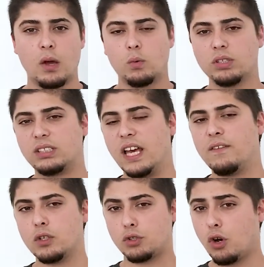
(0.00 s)
will
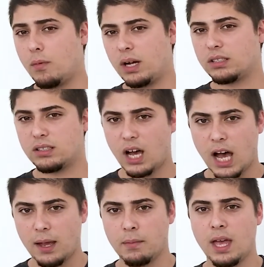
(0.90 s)
save you so much
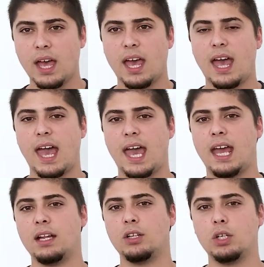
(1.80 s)
time
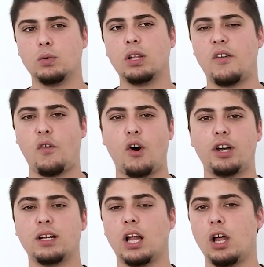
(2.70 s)
and you will
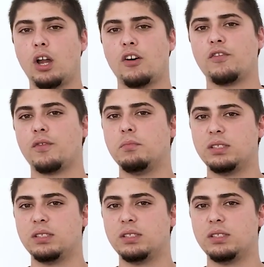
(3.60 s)
avoid a lot of